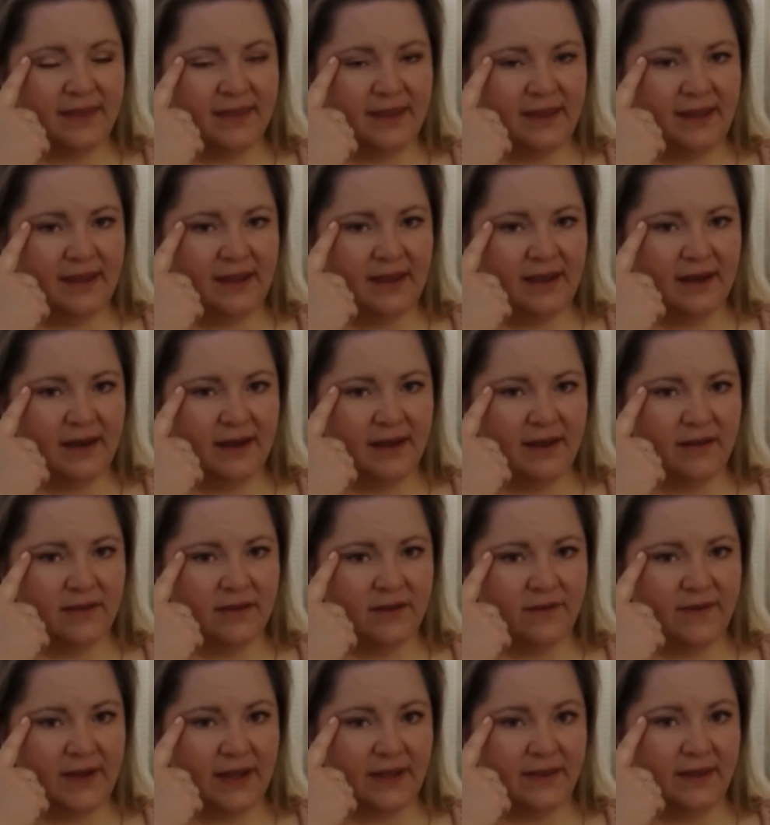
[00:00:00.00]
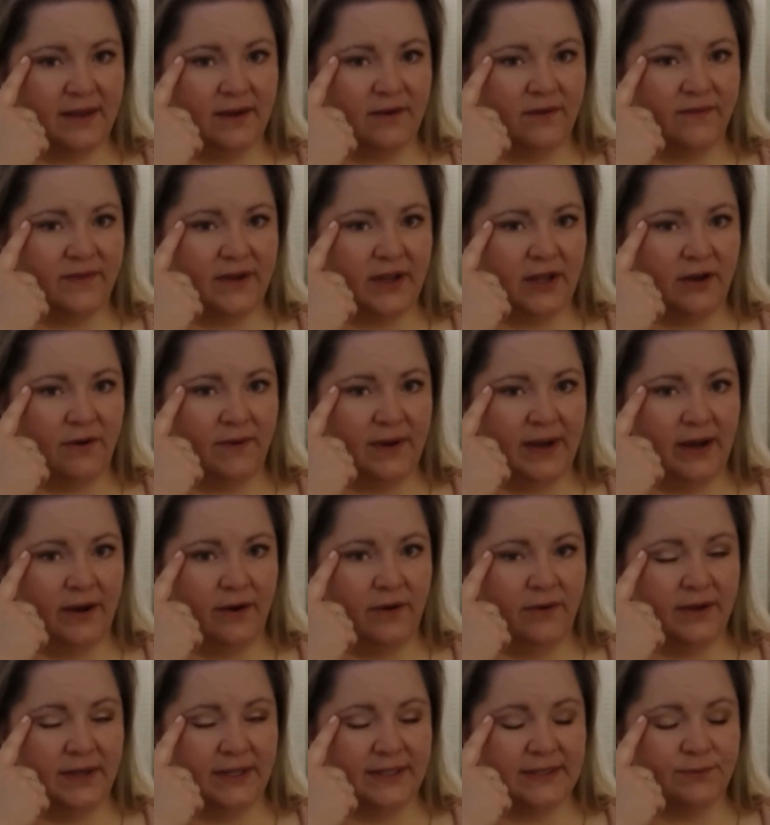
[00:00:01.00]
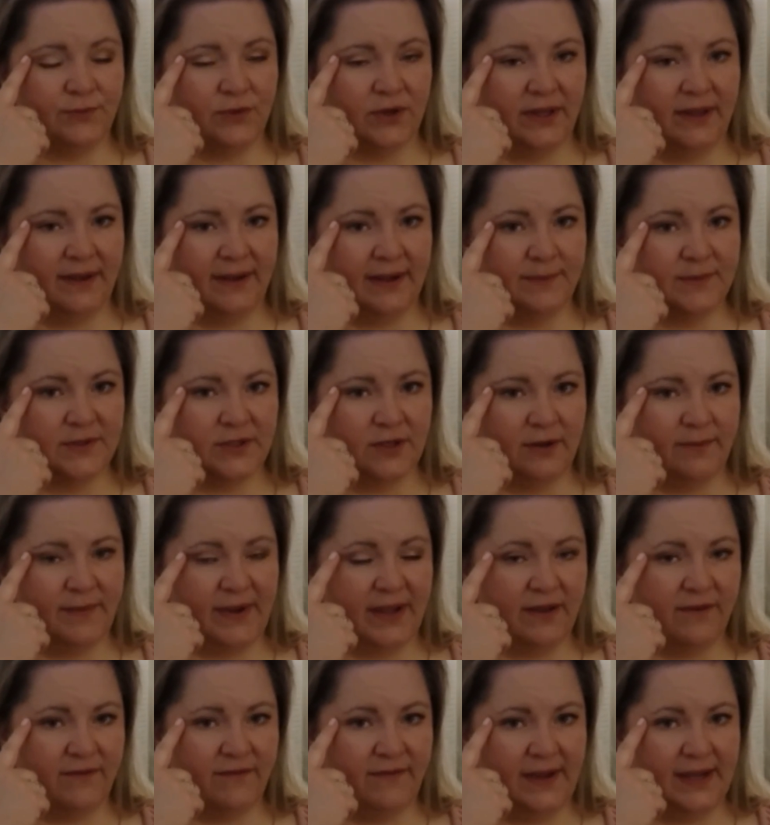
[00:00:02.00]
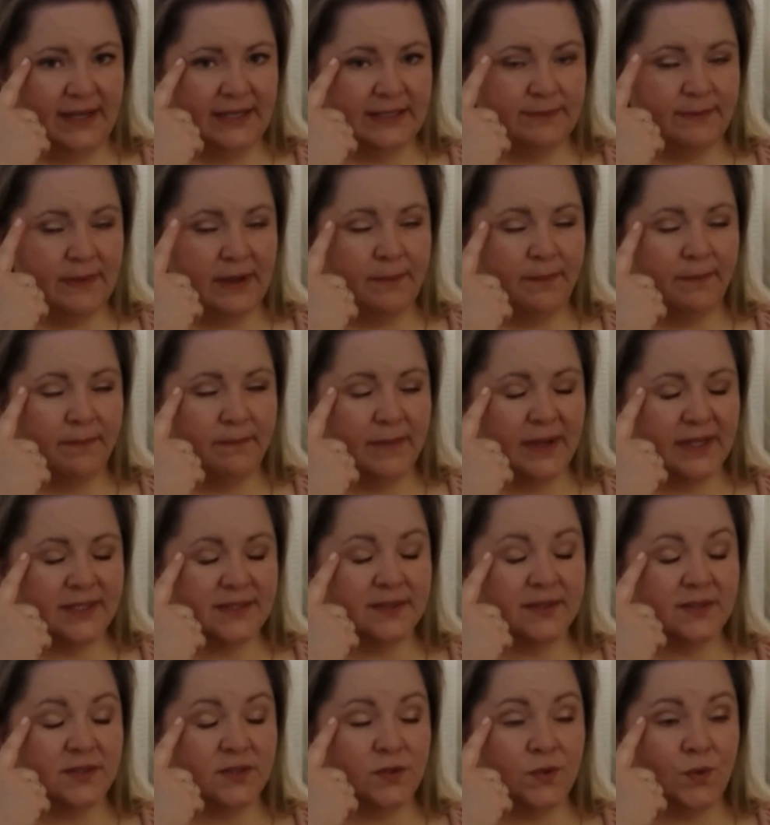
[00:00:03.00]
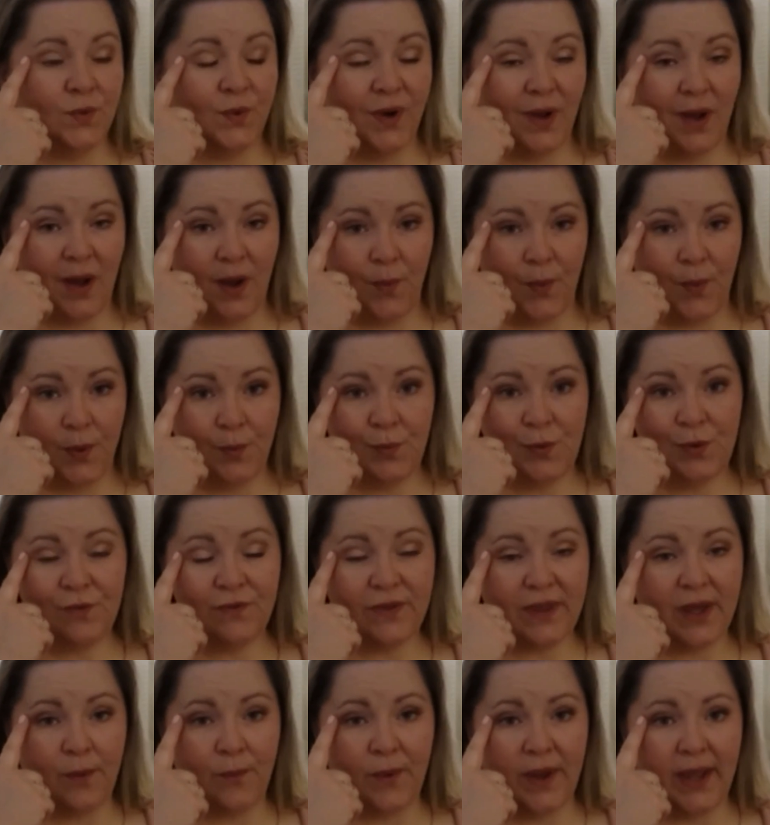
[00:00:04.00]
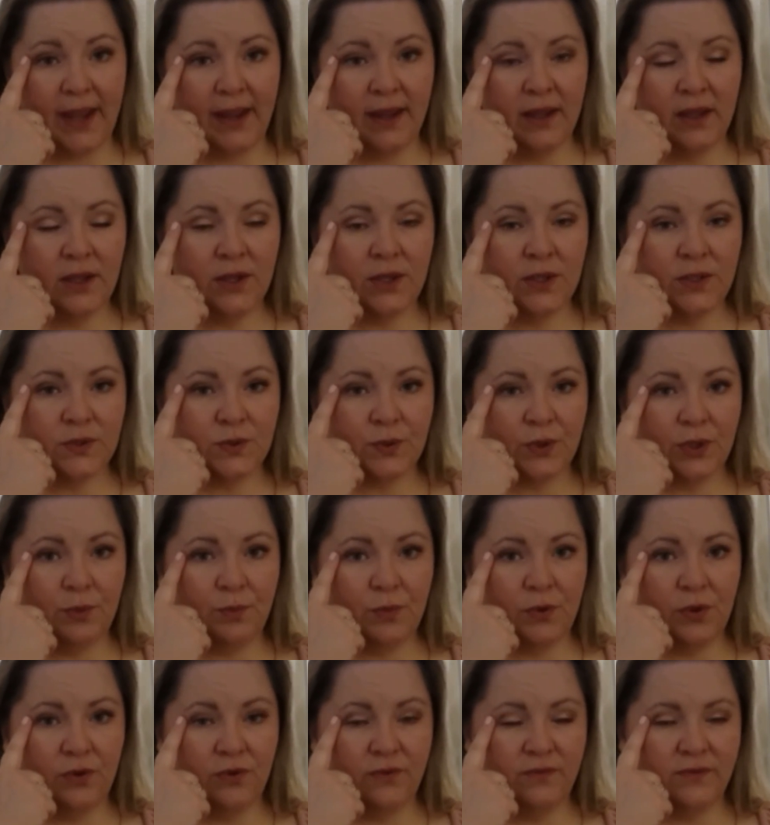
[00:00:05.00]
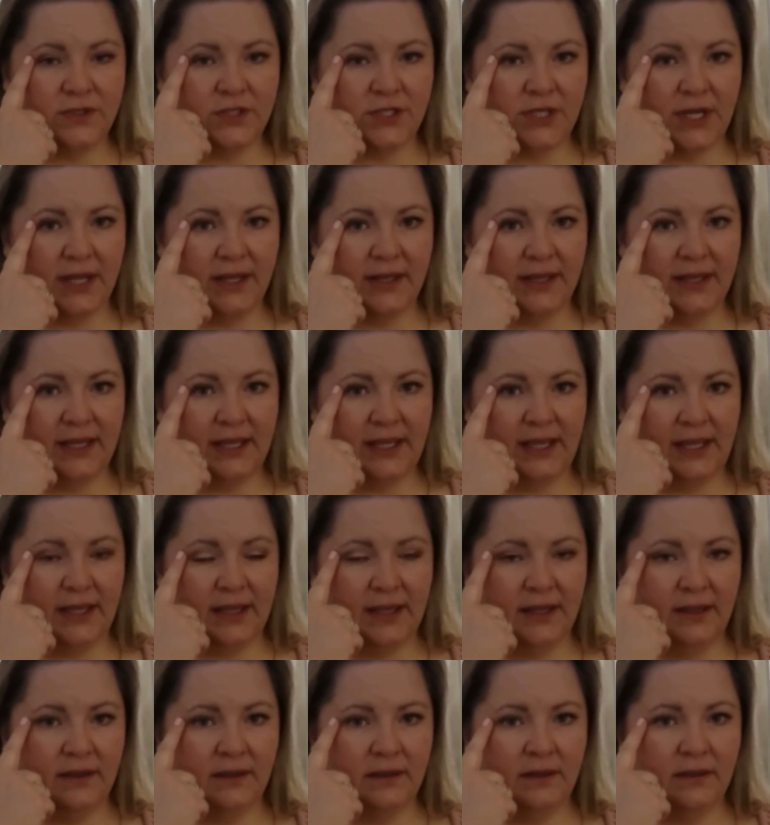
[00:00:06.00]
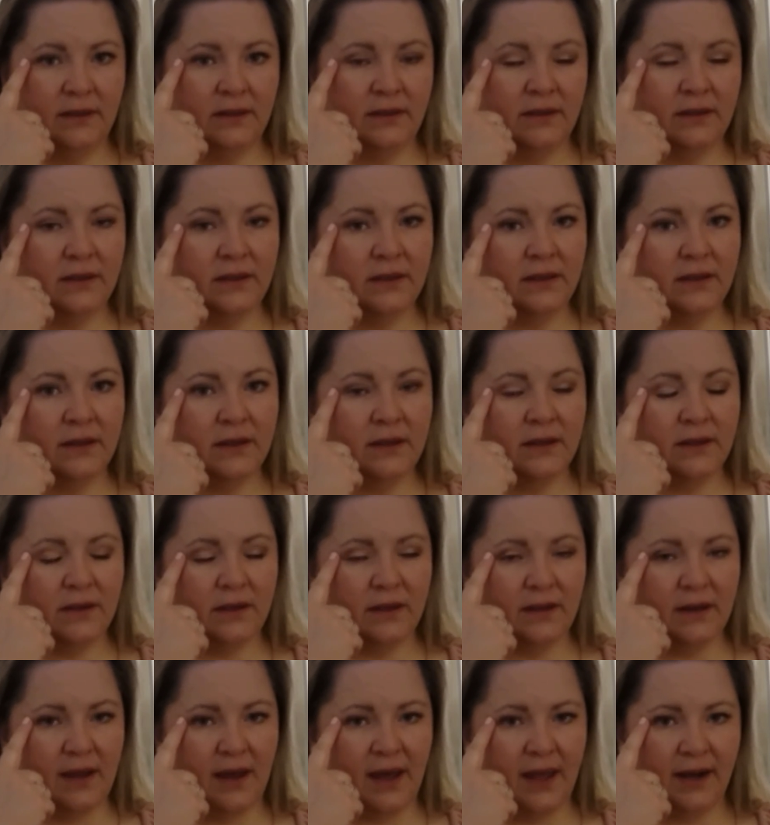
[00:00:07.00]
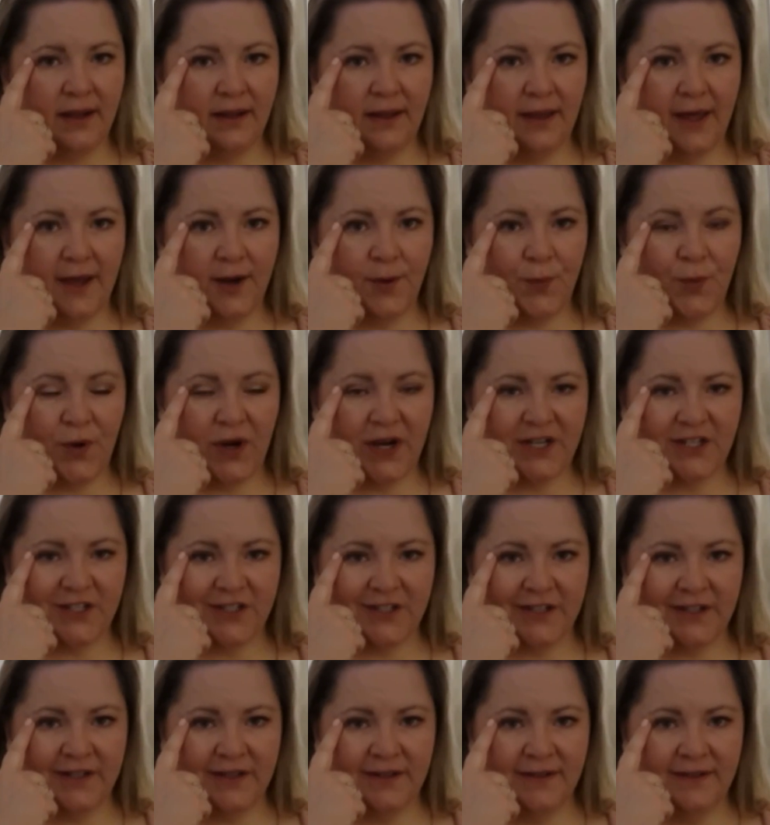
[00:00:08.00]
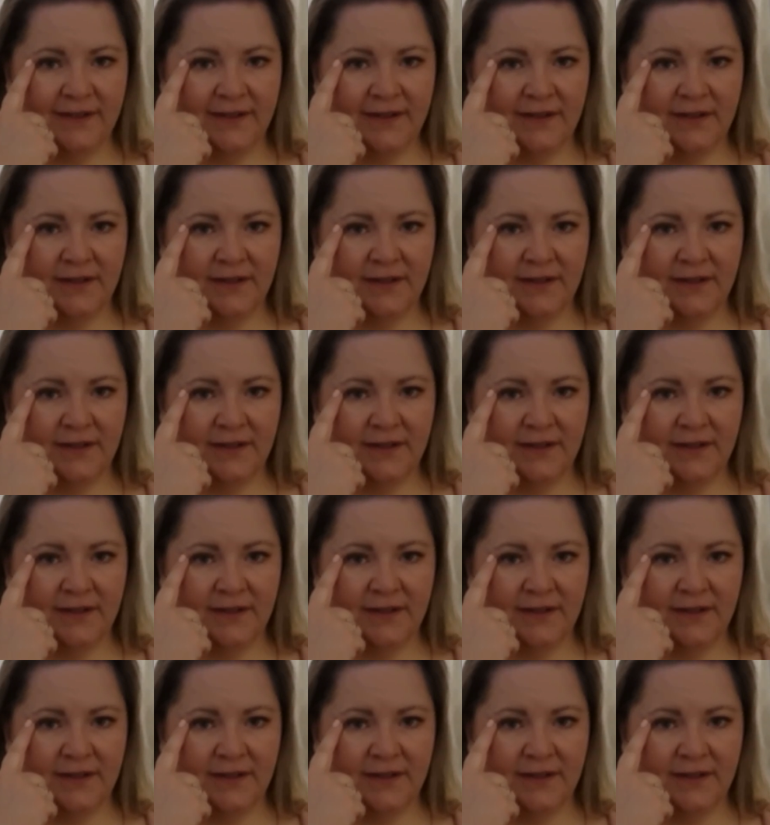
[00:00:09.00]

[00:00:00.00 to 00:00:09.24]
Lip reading: the fact that if I go out, it's more like I'm starting to make a face. My muscles do not want to move that way. So we're going to move gently in. Not a lot of pressure.